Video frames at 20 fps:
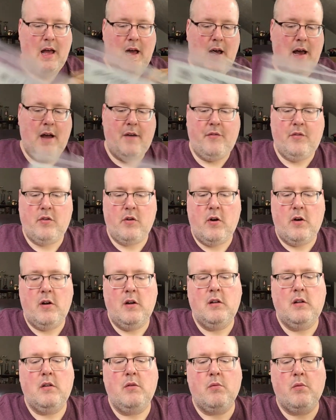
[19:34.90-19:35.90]
I've
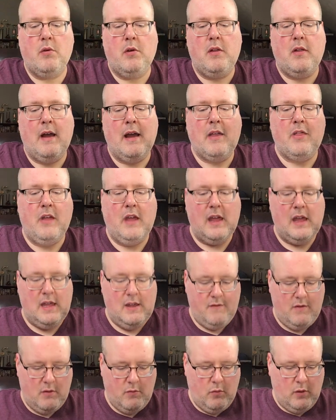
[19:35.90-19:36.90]
started to really like the
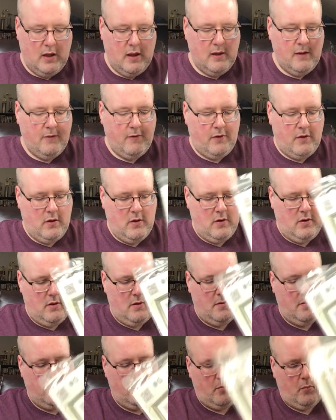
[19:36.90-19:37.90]
even weave
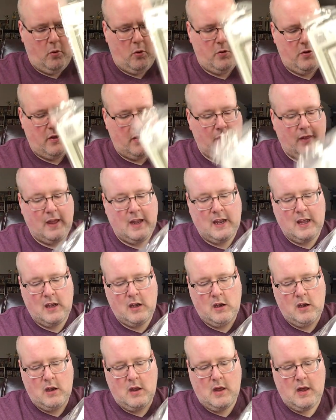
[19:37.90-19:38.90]
more than linen.